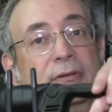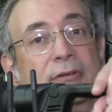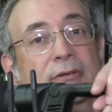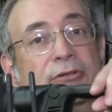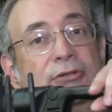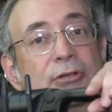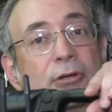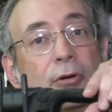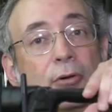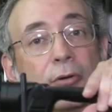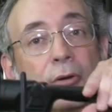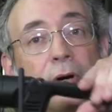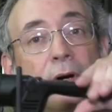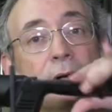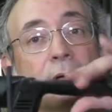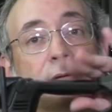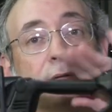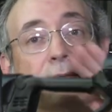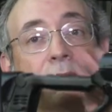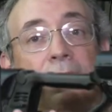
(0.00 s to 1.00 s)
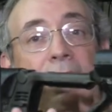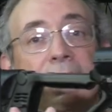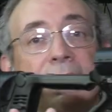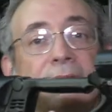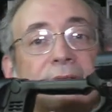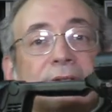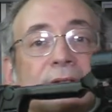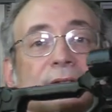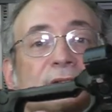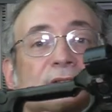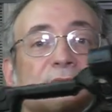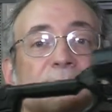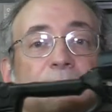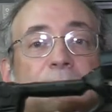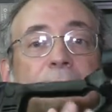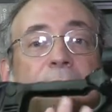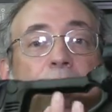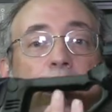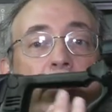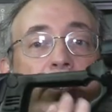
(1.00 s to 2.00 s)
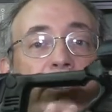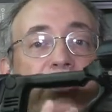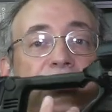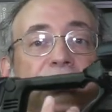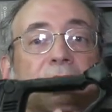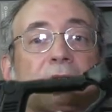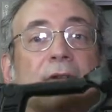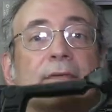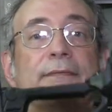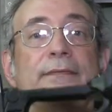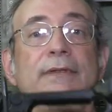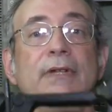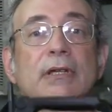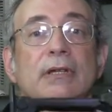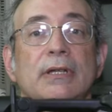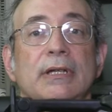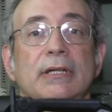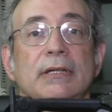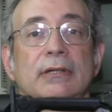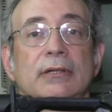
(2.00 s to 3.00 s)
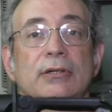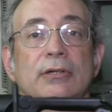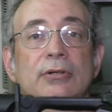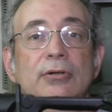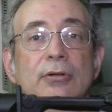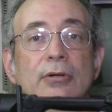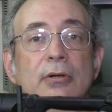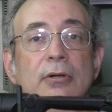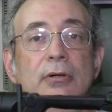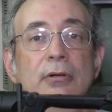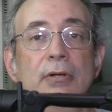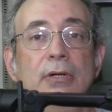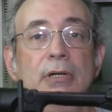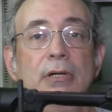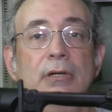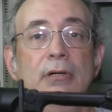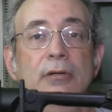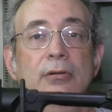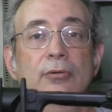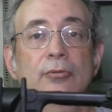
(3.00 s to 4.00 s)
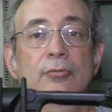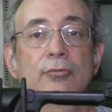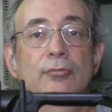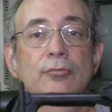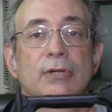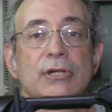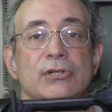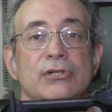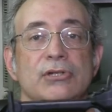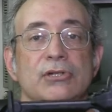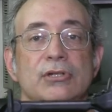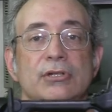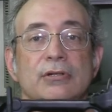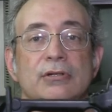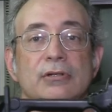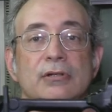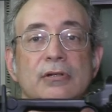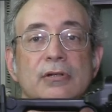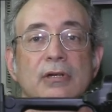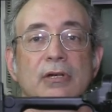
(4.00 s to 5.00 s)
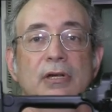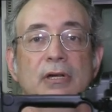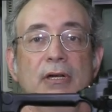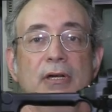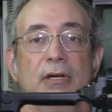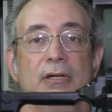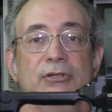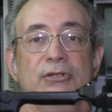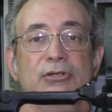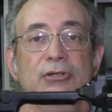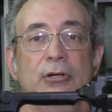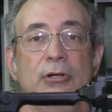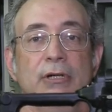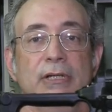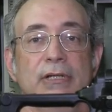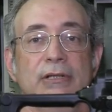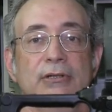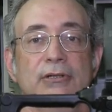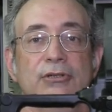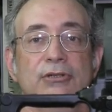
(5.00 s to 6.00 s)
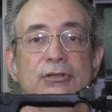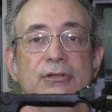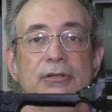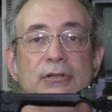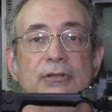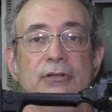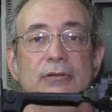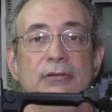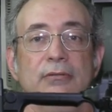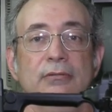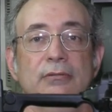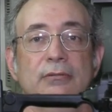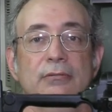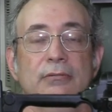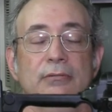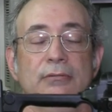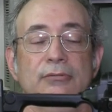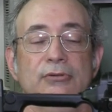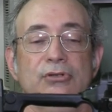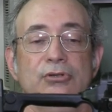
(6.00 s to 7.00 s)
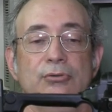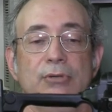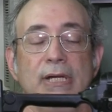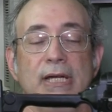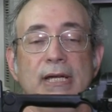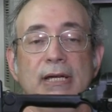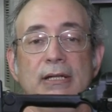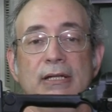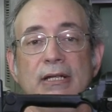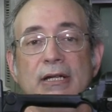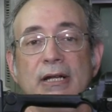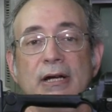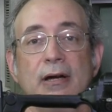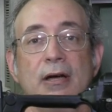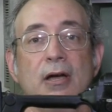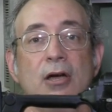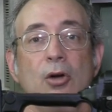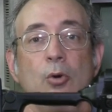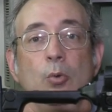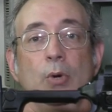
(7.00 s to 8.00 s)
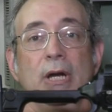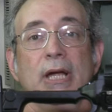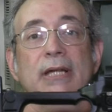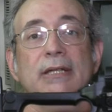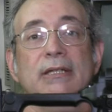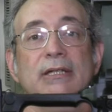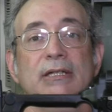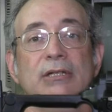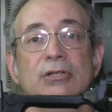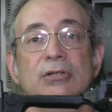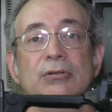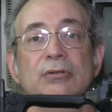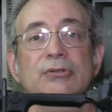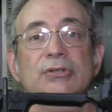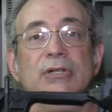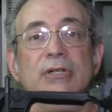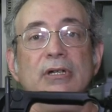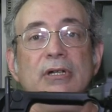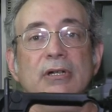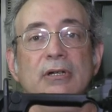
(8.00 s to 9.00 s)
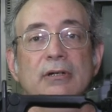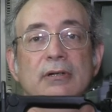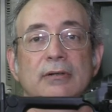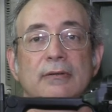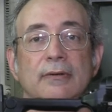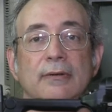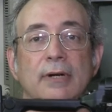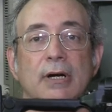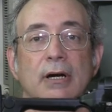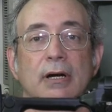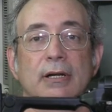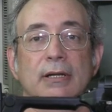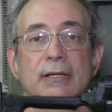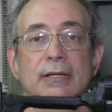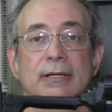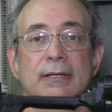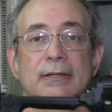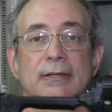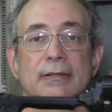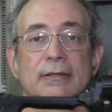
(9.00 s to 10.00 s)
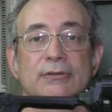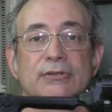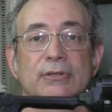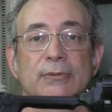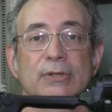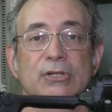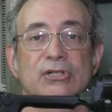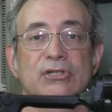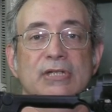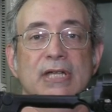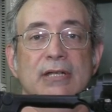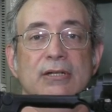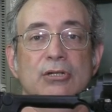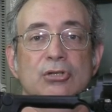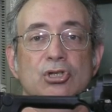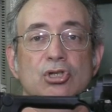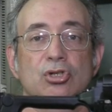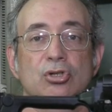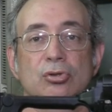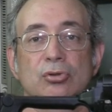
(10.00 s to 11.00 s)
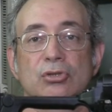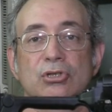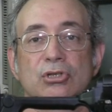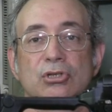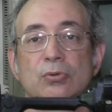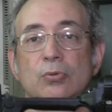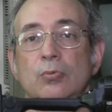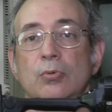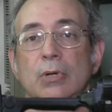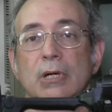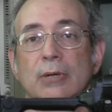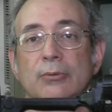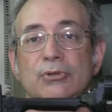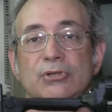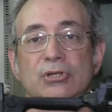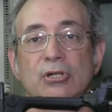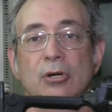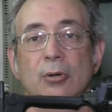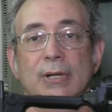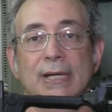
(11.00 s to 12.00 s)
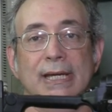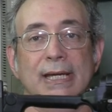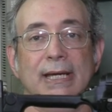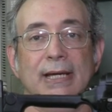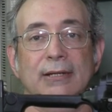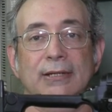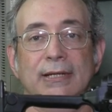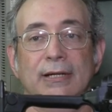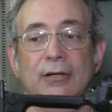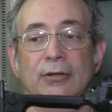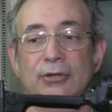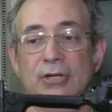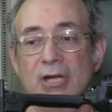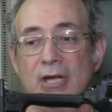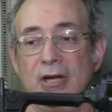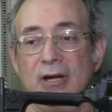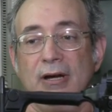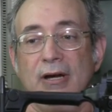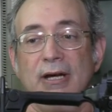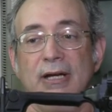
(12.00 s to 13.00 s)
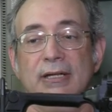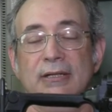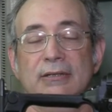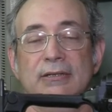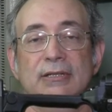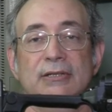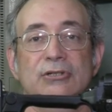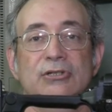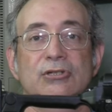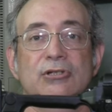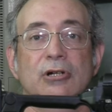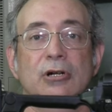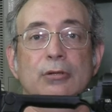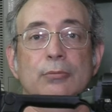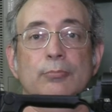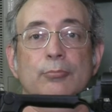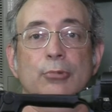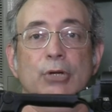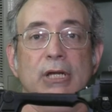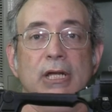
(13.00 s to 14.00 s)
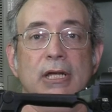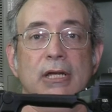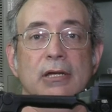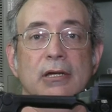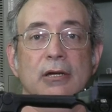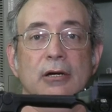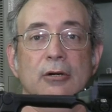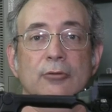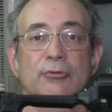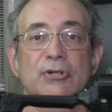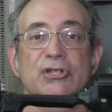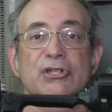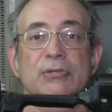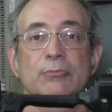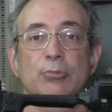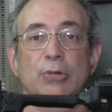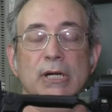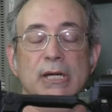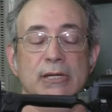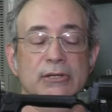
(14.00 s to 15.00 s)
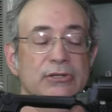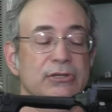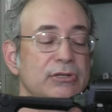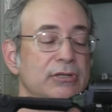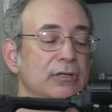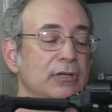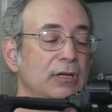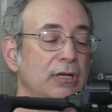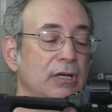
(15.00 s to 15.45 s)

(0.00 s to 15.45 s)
so long like this before you start feeling your wrist starting to strain. And when I did use it on some extended shoots where I was going handheld, I did start bringing a wrist brace